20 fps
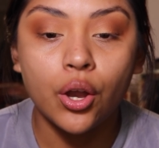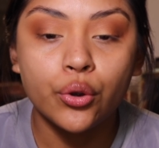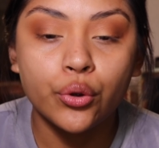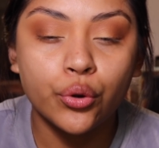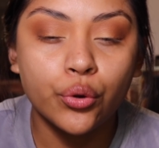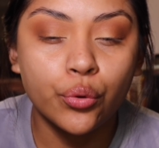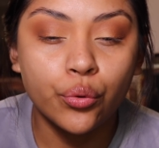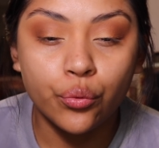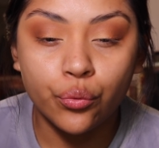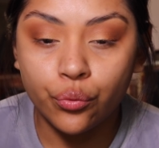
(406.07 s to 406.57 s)

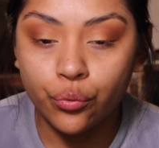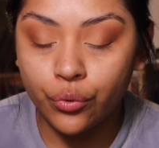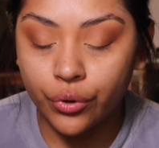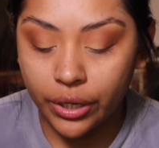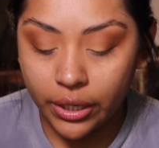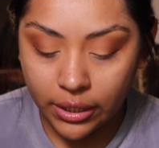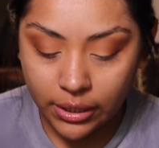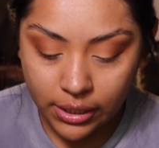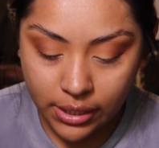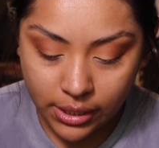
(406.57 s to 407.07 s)

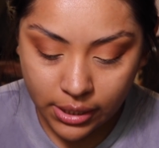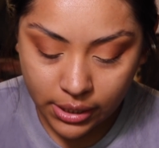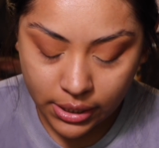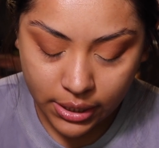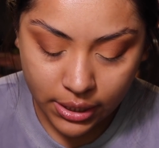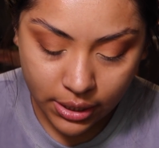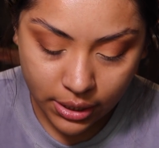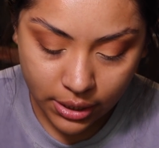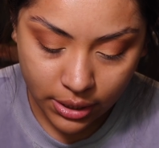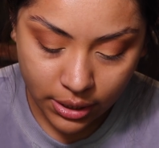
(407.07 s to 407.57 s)

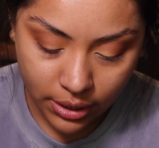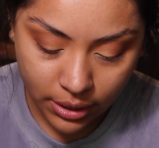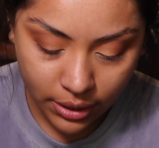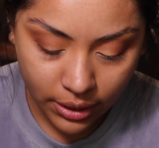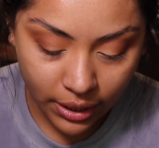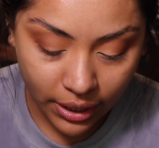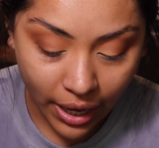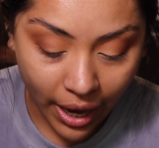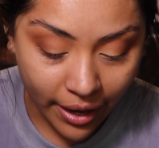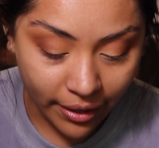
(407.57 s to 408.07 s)
crease,
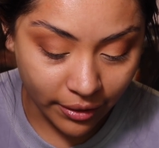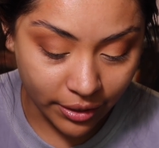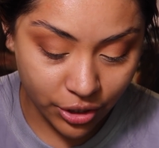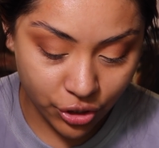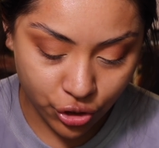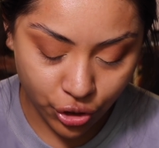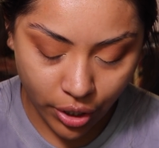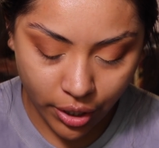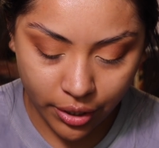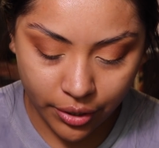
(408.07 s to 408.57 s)
the eyelid
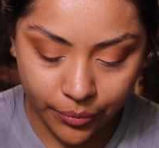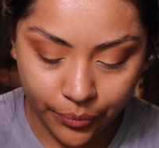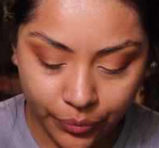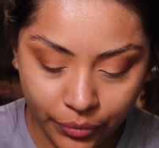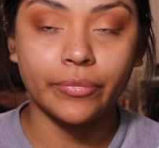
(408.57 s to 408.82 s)
shade.